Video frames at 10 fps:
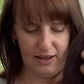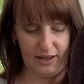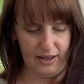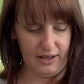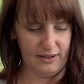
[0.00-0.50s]

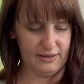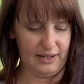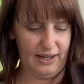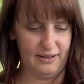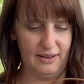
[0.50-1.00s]
It's
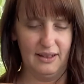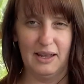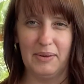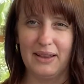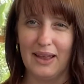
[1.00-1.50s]
hard to think
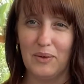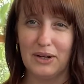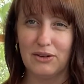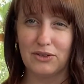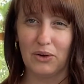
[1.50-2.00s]
about that when
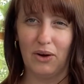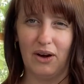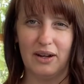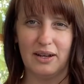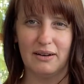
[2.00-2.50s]
it's so
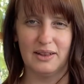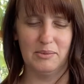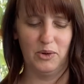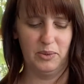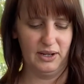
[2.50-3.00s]
hot here at the
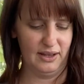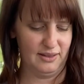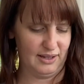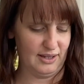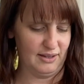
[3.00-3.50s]
moment. I'm
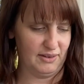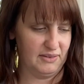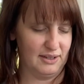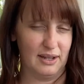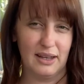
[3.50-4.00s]
thinking of
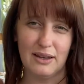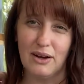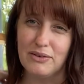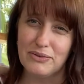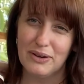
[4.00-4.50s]
even taking
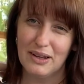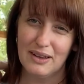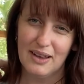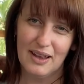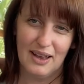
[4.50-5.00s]
off
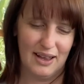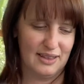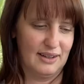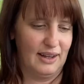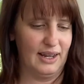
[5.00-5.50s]

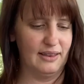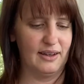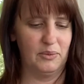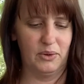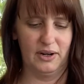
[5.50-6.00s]
the layer that
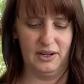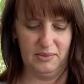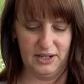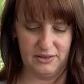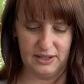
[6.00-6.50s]
I wore under
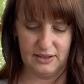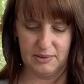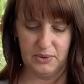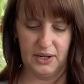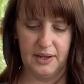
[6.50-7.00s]
my dress
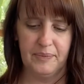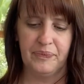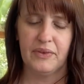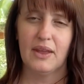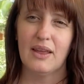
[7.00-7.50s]
this morning.
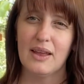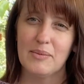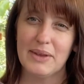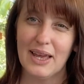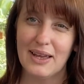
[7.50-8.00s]

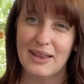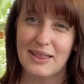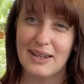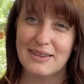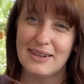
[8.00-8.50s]
But yeah,
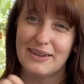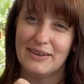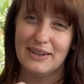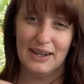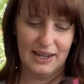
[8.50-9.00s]
that's a
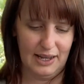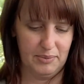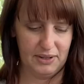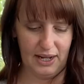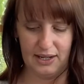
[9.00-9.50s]
little knitting
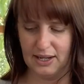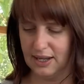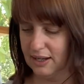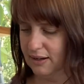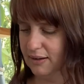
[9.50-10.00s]
update,
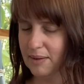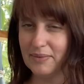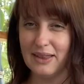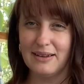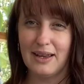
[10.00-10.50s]
and yeah,
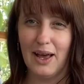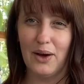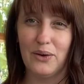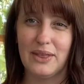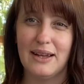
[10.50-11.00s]
that's
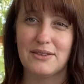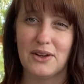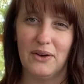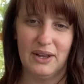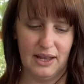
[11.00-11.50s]
how that's
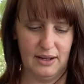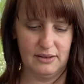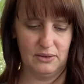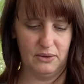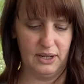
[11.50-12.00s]
going.
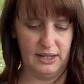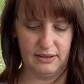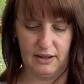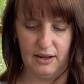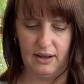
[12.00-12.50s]
As
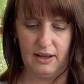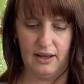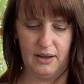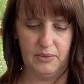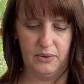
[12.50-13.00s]
always,
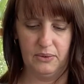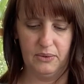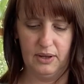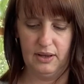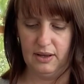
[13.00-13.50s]
I
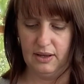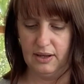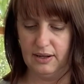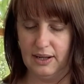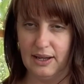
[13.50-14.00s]
will
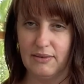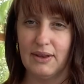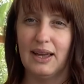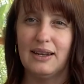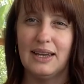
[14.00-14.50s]
leave
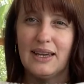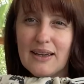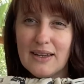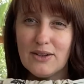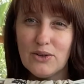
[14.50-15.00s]
a
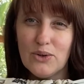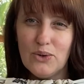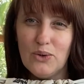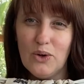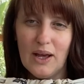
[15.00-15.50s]
link
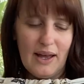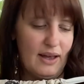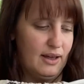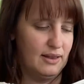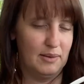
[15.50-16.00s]
to
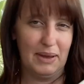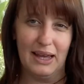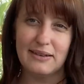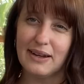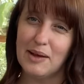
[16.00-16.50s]
the
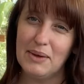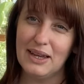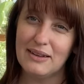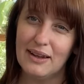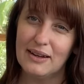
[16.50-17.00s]
bags that I
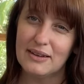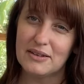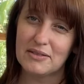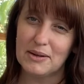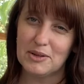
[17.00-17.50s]
make down in the
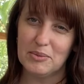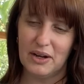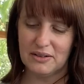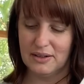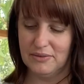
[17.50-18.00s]
description
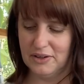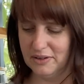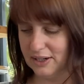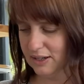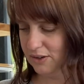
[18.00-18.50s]
box if
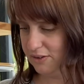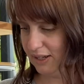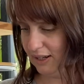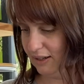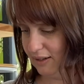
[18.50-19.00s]
you're in New
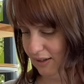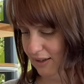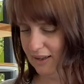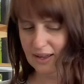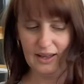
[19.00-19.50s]
Zealand.
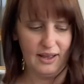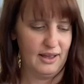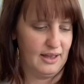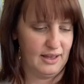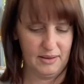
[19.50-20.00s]

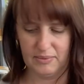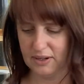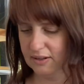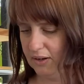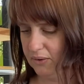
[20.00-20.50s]

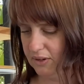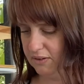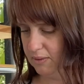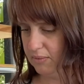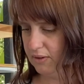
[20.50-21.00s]
They only
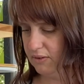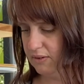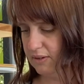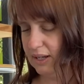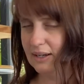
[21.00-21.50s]
ship to New
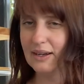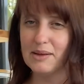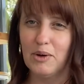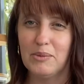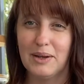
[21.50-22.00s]
Zealand at
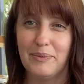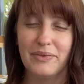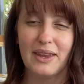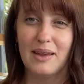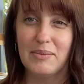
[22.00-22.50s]
the moment.
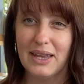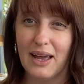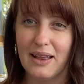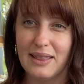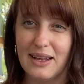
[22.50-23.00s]
But
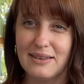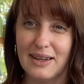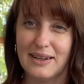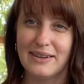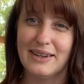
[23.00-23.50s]
yeah, that's a
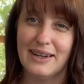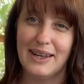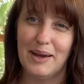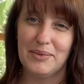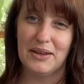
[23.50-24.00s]
little
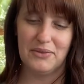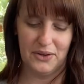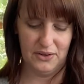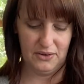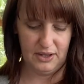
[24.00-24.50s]
knitting update for
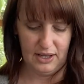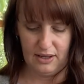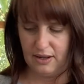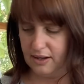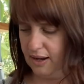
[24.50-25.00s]
you.
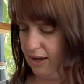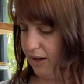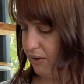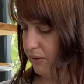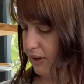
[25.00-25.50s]

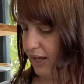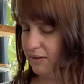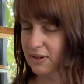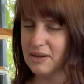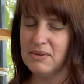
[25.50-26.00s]
Now, I
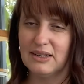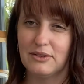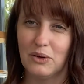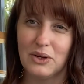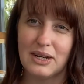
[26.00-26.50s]
haven't done my
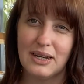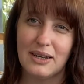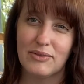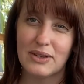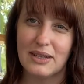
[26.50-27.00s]
zone
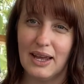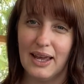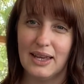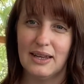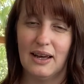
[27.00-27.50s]
cleaning for the
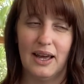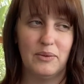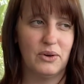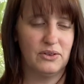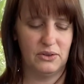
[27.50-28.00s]
day. I
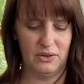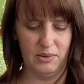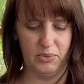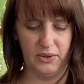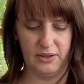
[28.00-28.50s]
want to do the
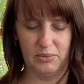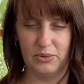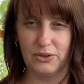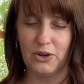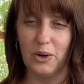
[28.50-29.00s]
boys'
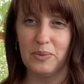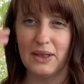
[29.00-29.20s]
wardrobe.